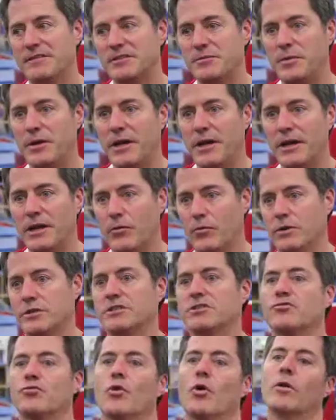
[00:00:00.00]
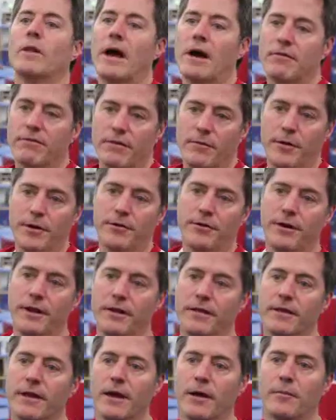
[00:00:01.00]
speed, it would just roll out from
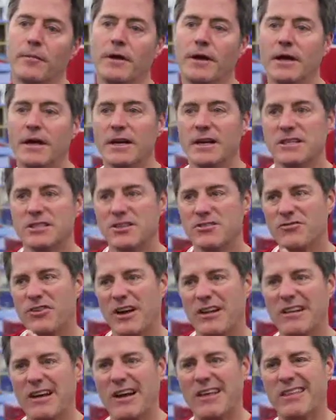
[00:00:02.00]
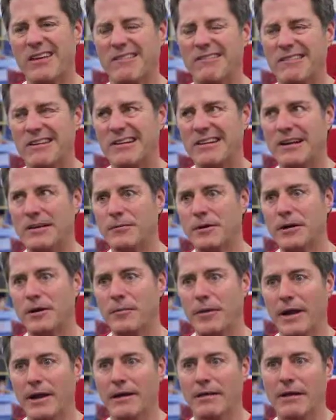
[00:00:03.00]
underneath them. So finally I thought, well, I'm gonna
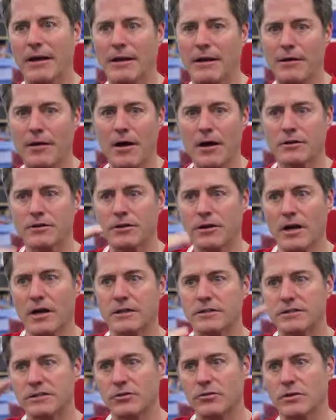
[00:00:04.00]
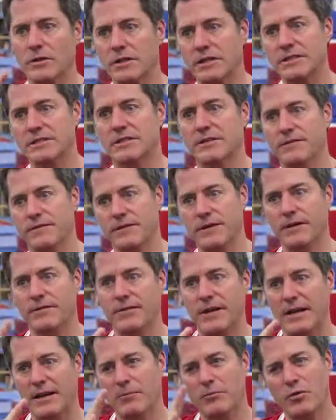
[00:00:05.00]
make it like an octagon, so at least if, if
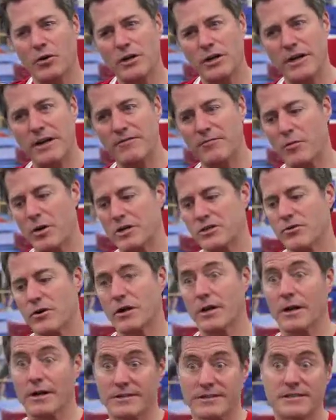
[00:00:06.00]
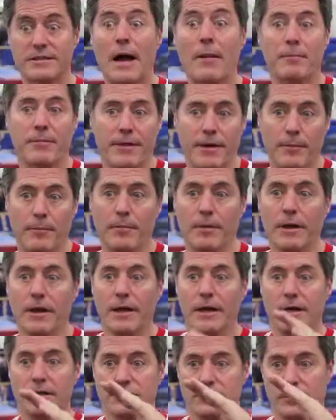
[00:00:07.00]
they can put enough pressure on it, it'll stop them,
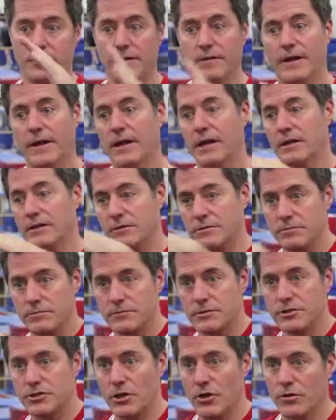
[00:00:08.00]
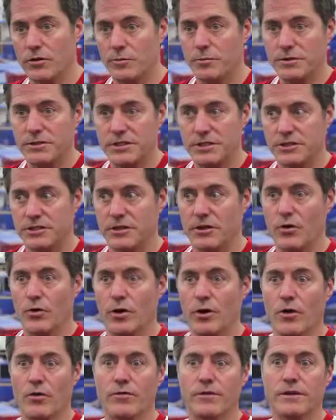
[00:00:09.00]
so that they can show the position
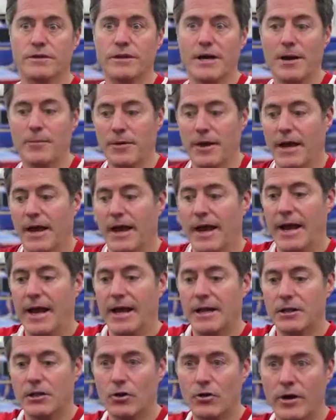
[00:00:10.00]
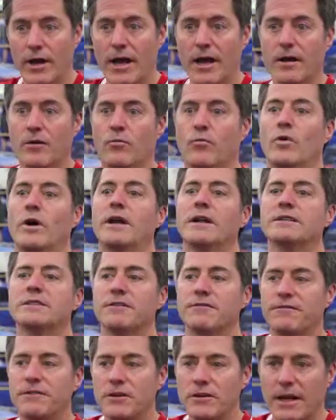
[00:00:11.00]
going over the top, and learn how, what does
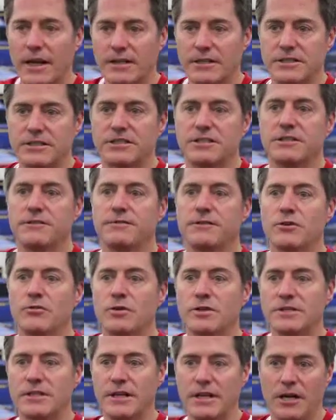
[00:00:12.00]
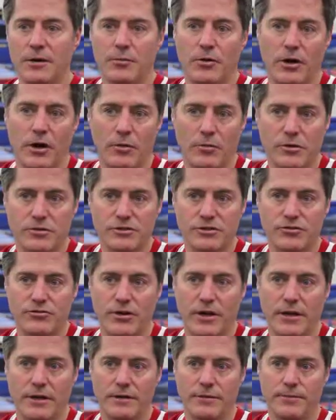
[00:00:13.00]
it feel like to shift your wrist and keep your elbow straight.